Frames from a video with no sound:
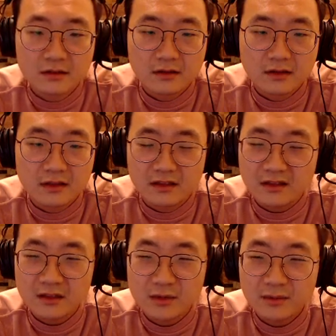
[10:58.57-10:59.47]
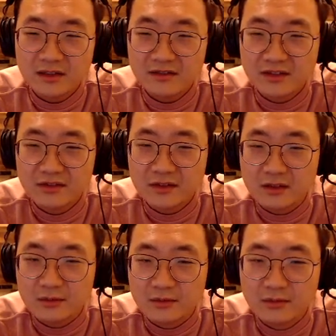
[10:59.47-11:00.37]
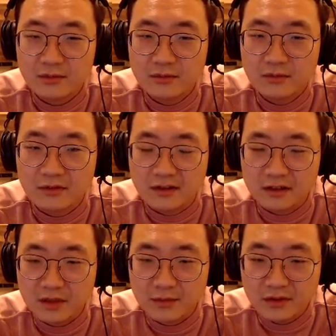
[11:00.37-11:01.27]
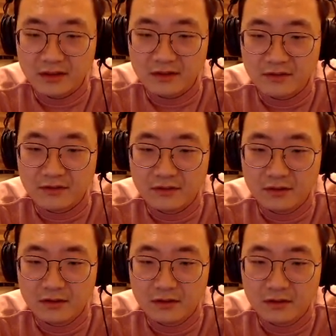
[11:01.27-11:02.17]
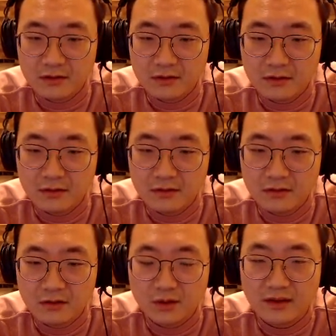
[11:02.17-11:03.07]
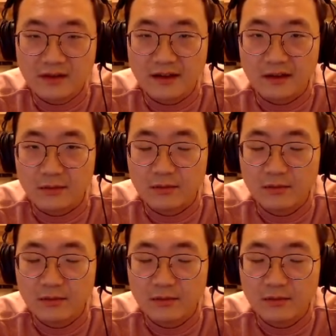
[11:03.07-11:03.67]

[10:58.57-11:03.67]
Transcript: And a lot of people have given up. A lot of people have quit the game.